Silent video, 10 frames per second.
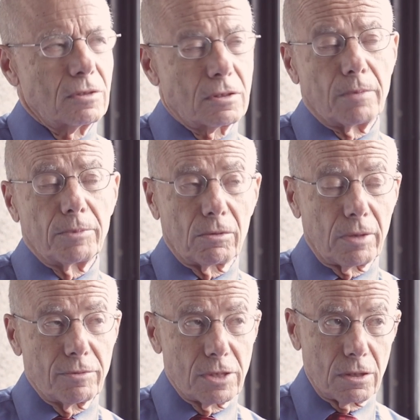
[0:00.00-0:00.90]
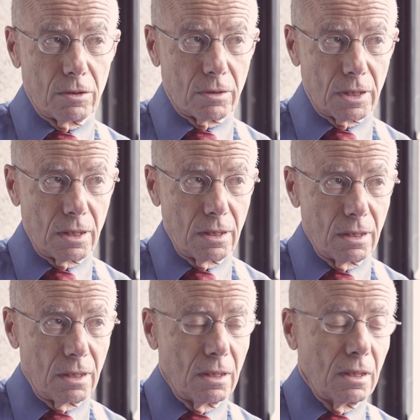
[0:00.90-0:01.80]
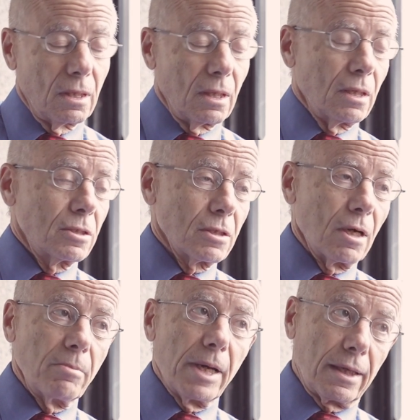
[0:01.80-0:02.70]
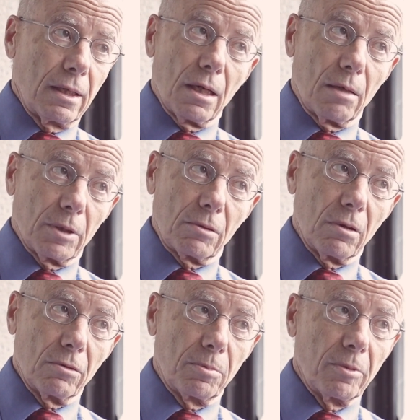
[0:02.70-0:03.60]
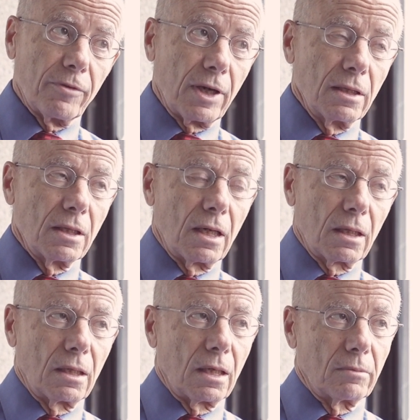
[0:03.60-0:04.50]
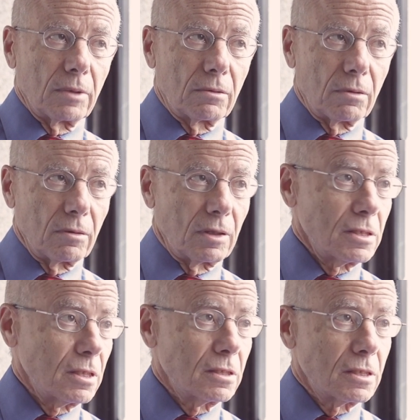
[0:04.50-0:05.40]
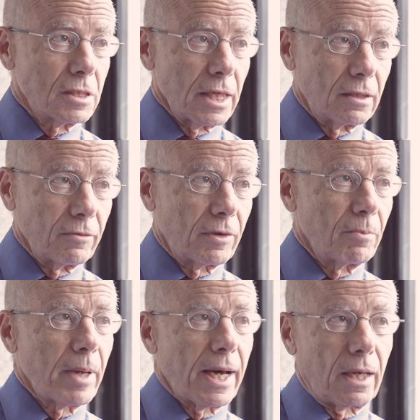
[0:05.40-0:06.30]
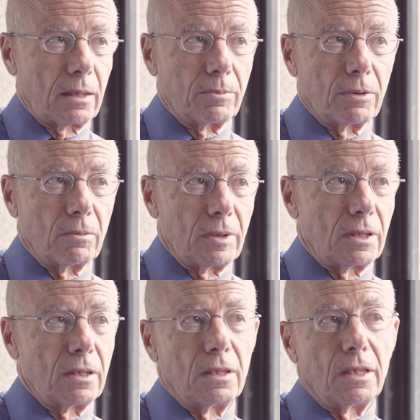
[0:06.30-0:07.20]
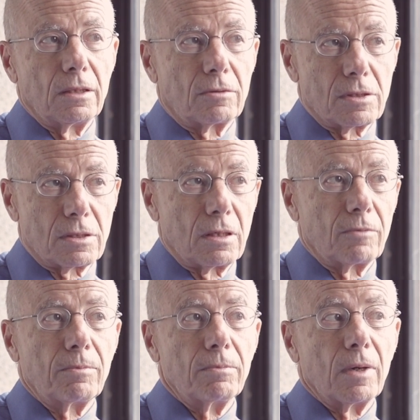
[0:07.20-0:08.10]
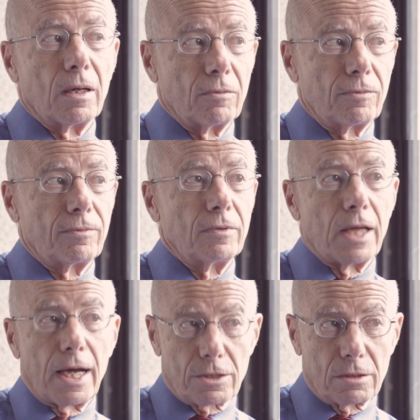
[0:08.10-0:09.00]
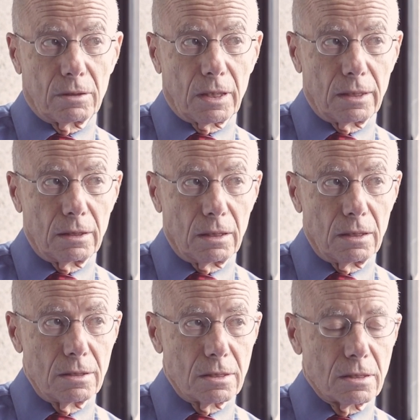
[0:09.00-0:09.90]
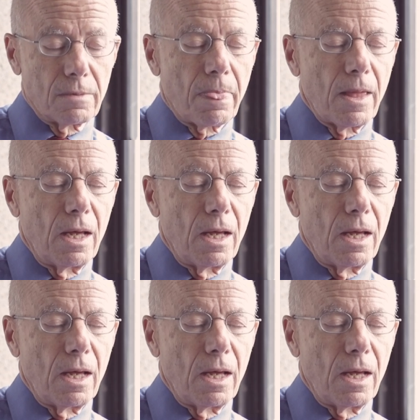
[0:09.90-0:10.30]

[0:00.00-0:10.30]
some degree of security, some economic growth, provided that economic growth is incentive compatible with the interests of national elites.